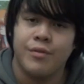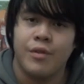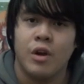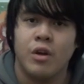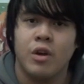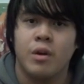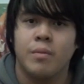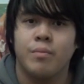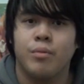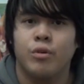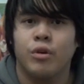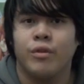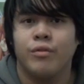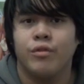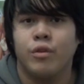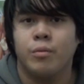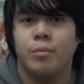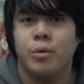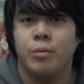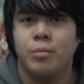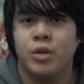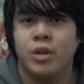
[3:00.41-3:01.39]
very important
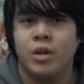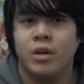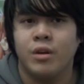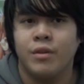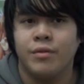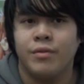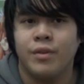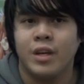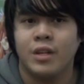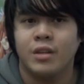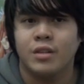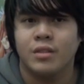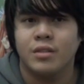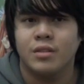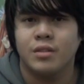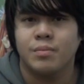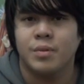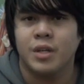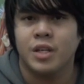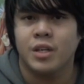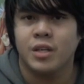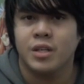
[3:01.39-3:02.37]
for Bermuda
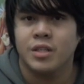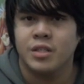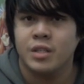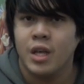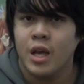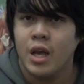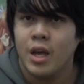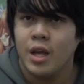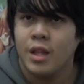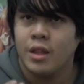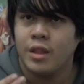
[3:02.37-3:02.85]
effects because